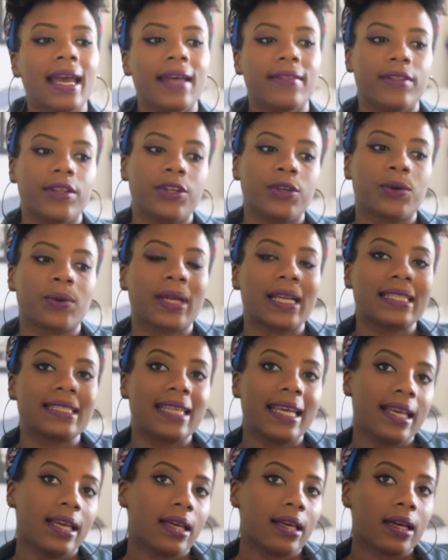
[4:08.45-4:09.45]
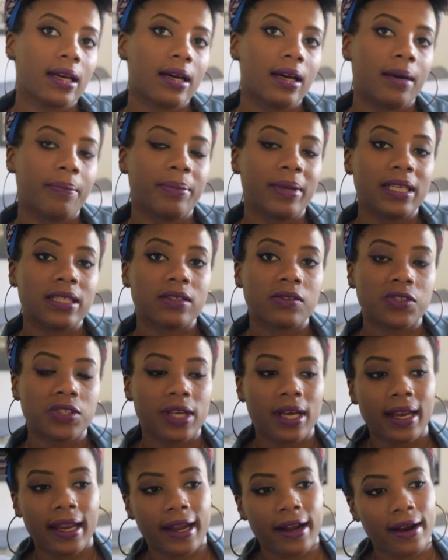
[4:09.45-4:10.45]
And then you're going to take a piece of
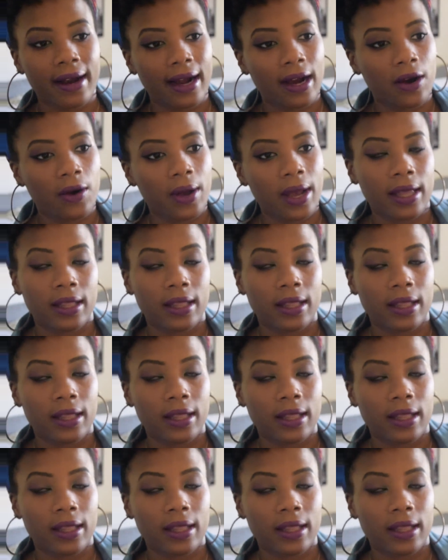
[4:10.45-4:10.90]
shed hair out